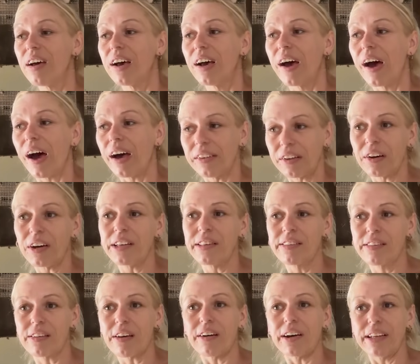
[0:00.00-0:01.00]
And I
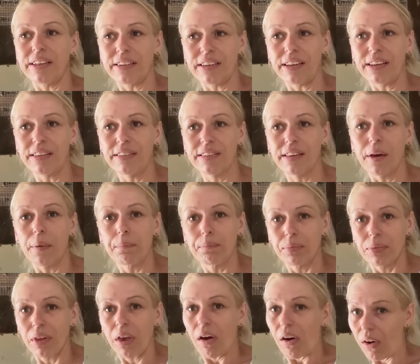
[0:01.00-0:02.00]
decided
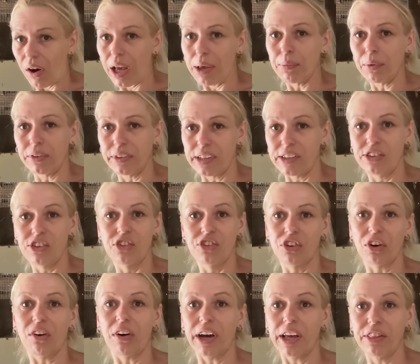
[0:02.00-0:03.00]
I wanted to
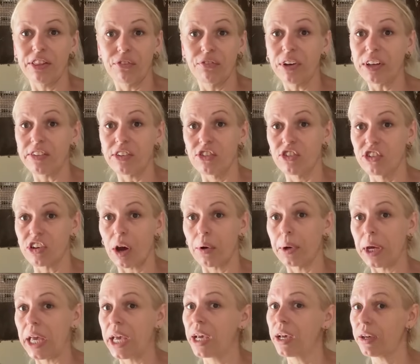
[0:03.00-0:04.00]
try the ridden
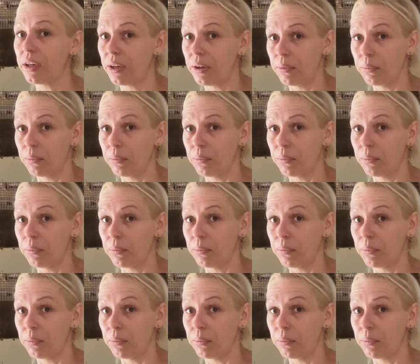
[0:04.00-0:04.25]
showing